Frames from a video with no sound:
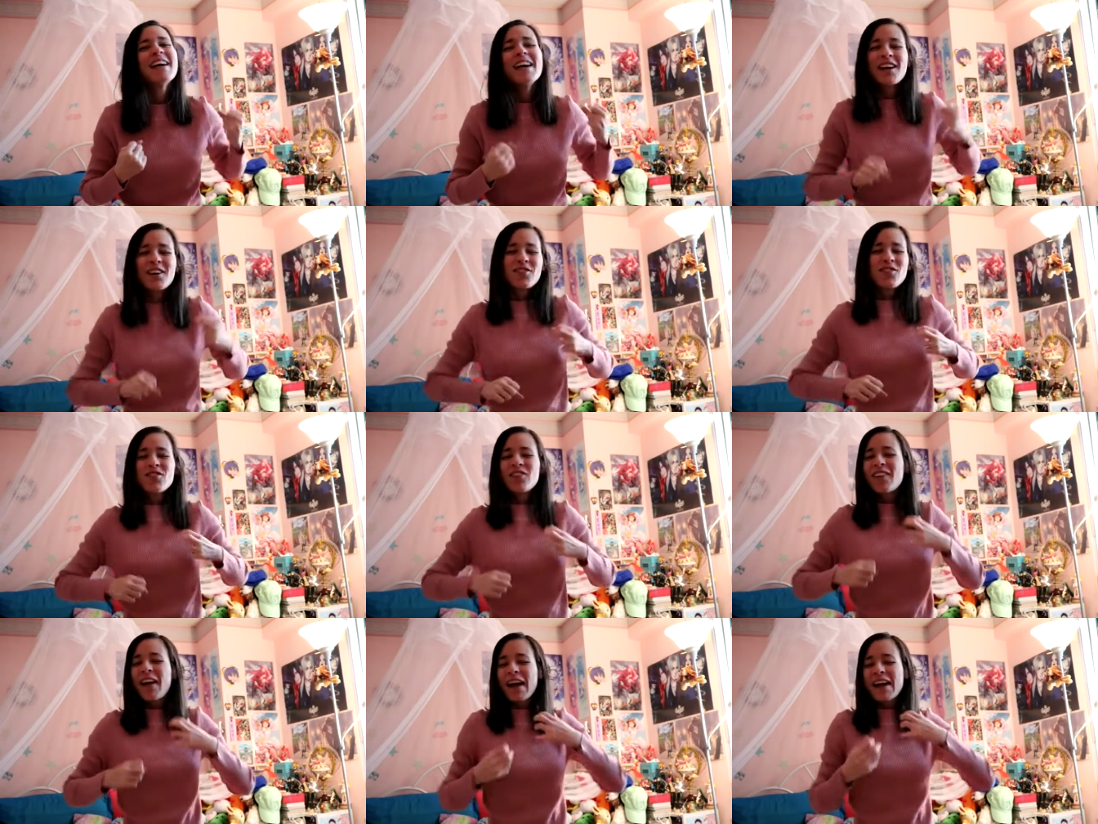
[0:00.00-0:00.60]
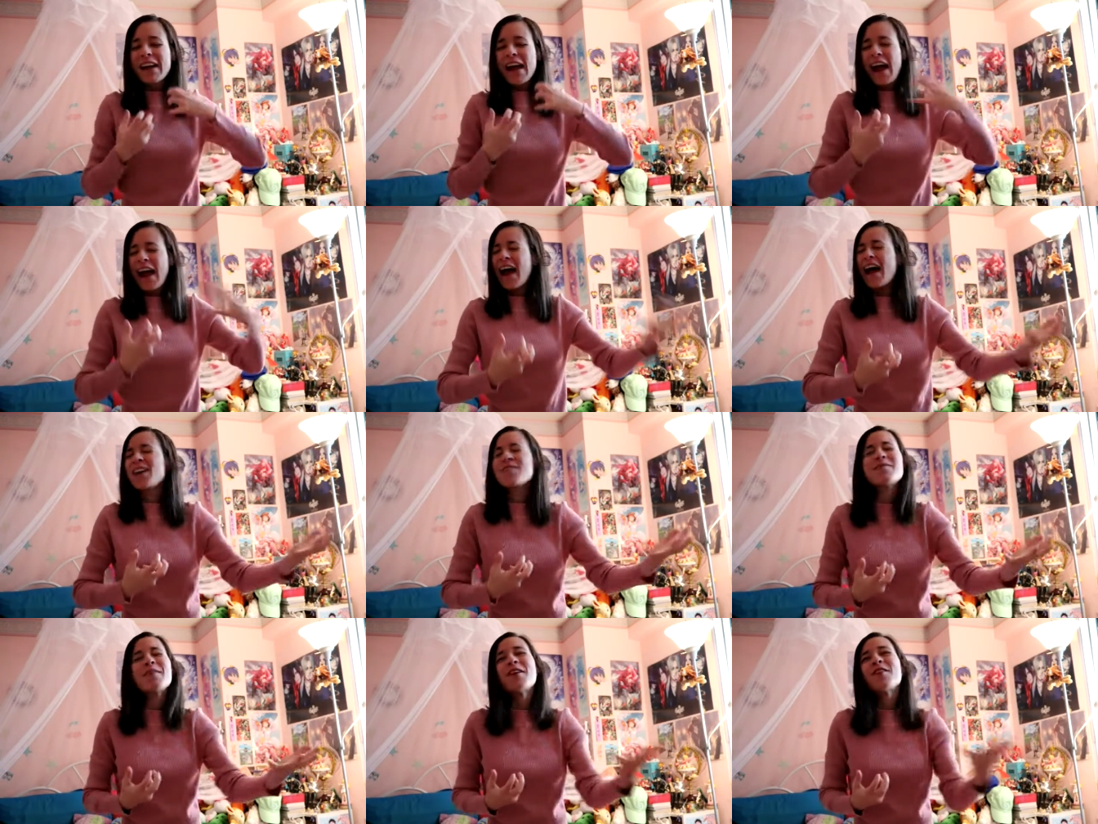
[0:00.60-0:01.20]
if you like
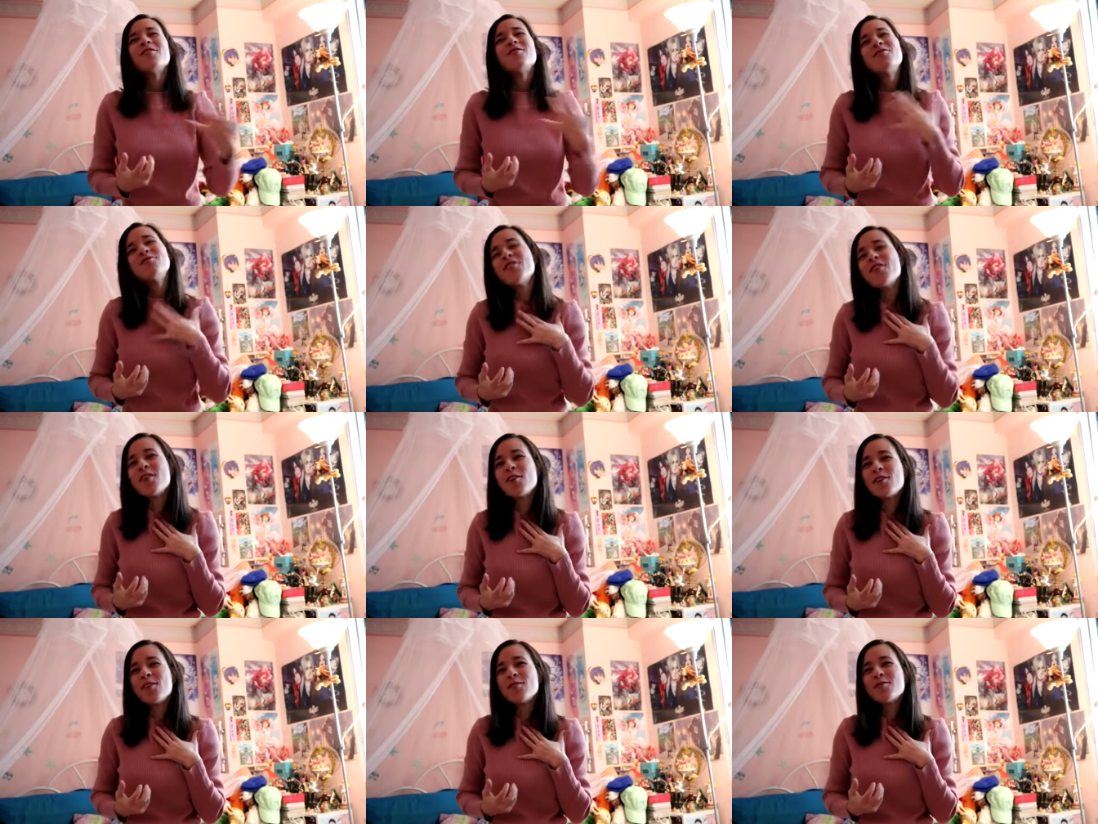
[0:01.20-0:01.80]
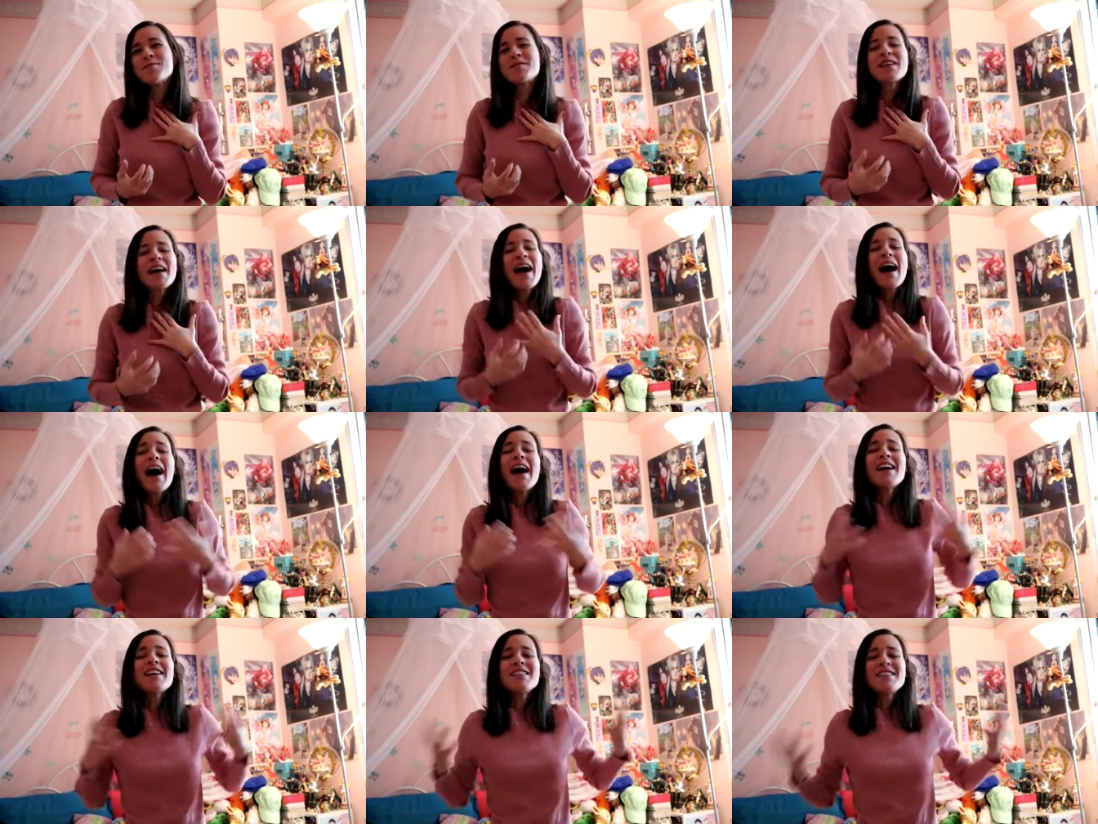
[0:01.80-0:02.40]
anime films,
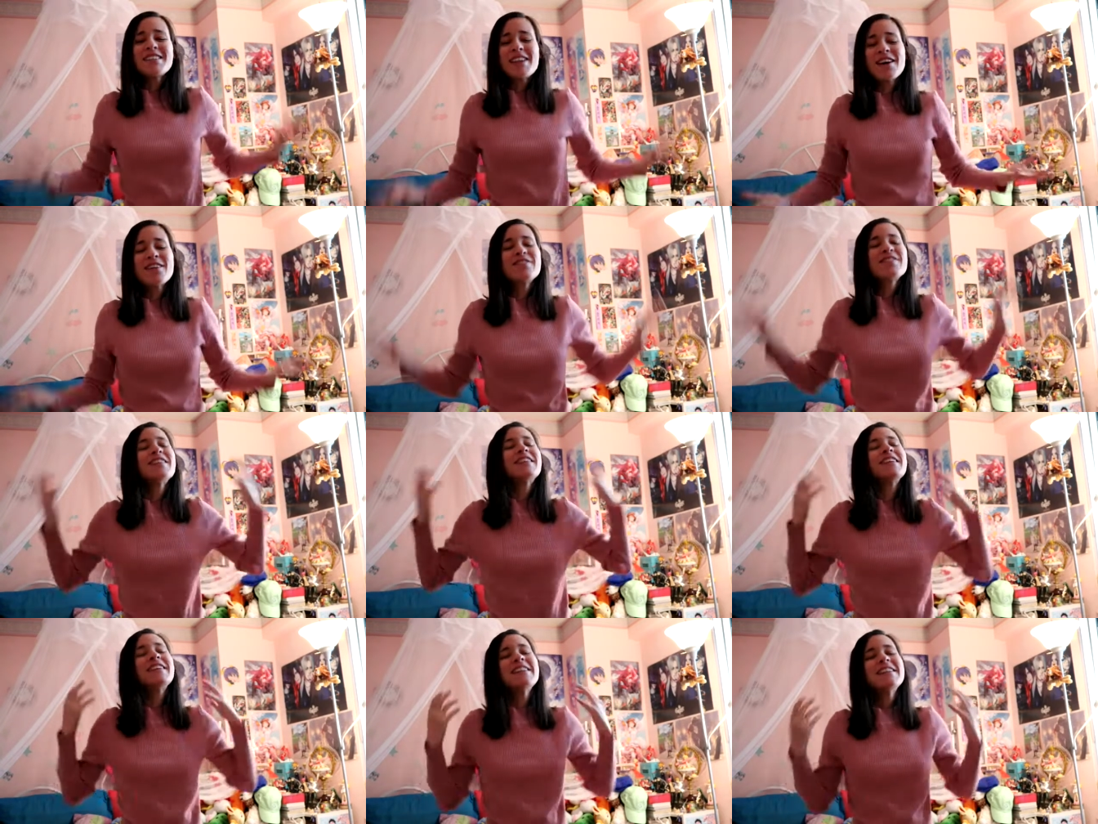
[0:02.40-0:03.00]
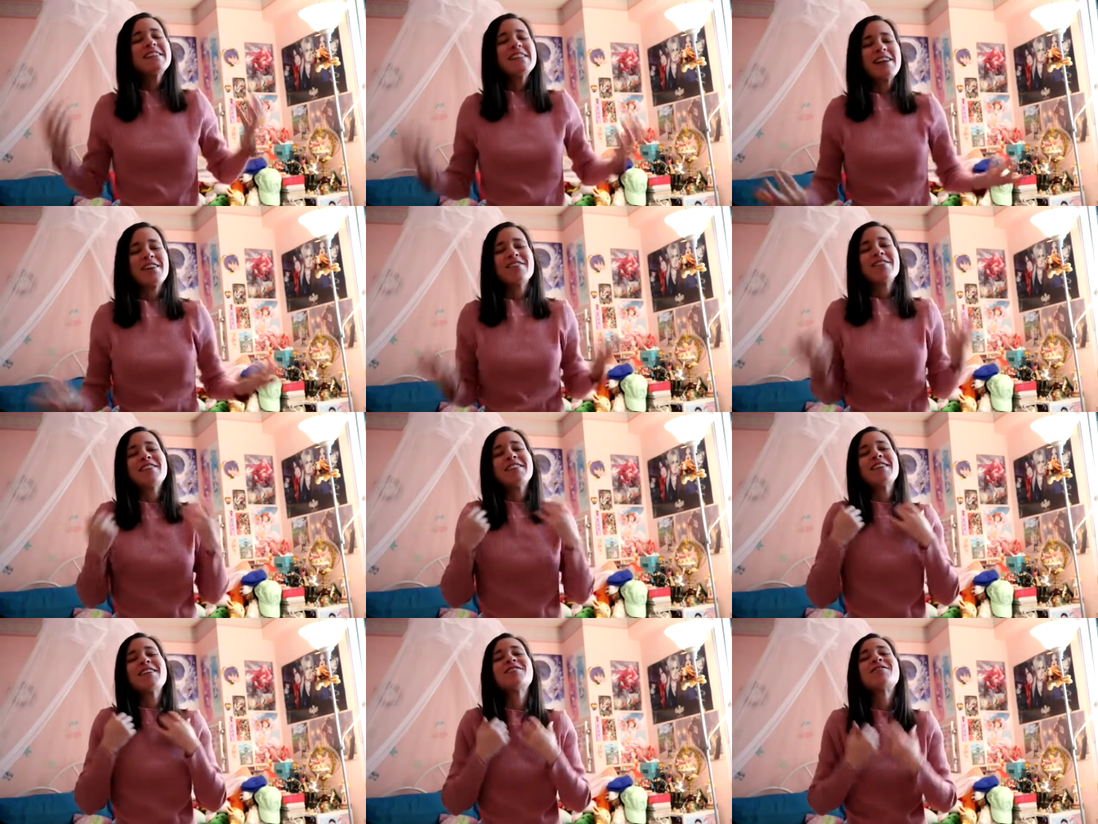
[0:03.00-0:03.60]
I
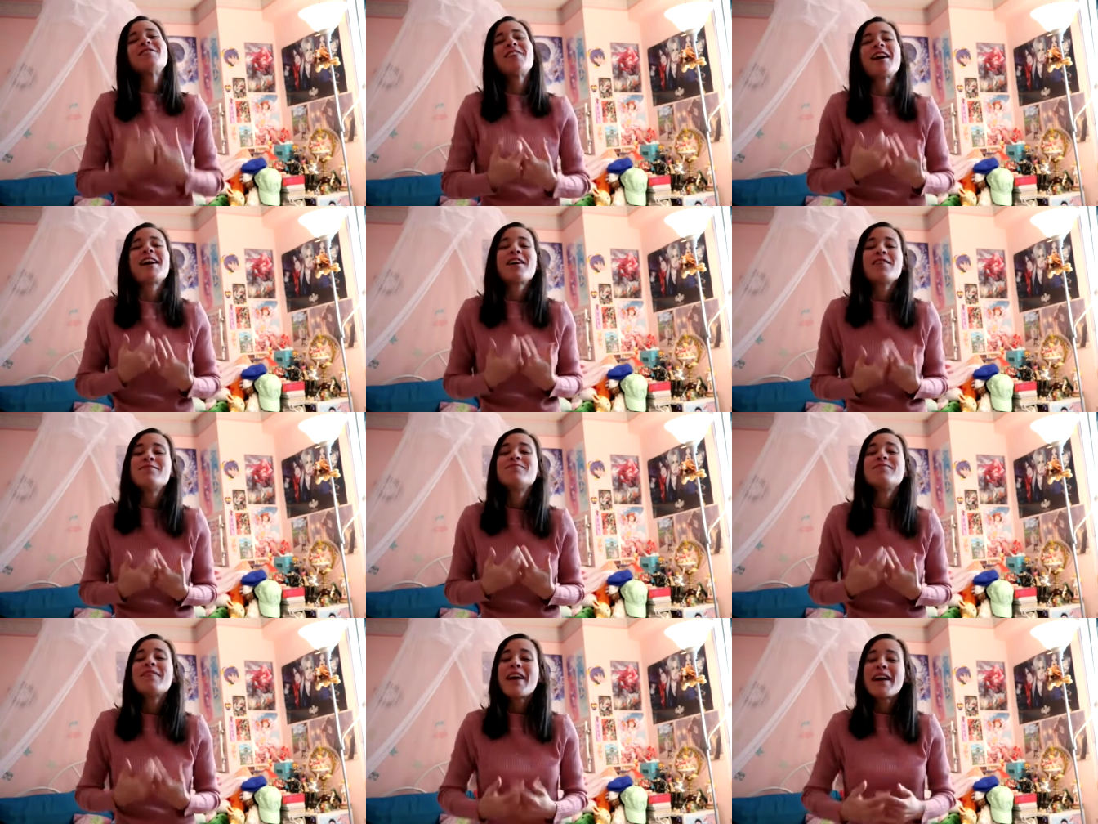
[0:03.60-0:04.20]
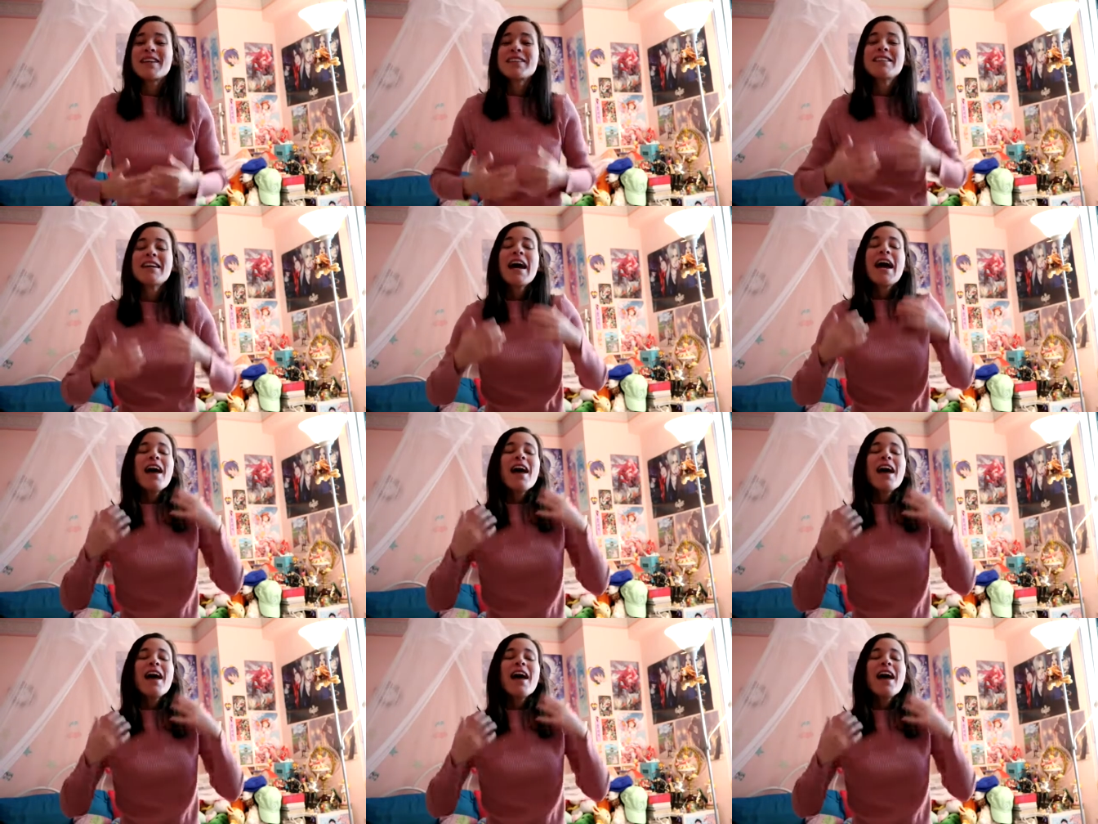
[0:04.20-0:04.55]
definitely recommend